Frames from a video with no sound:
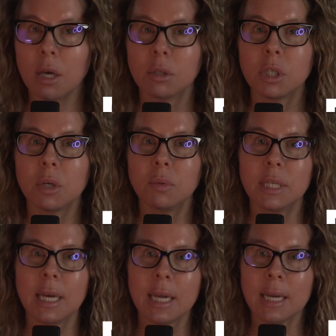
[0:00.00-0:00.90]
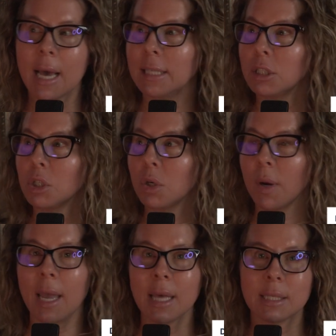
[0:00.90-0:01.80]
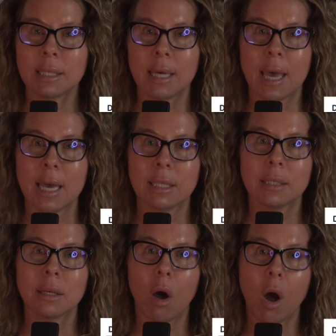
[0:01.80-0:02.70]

So DNS translates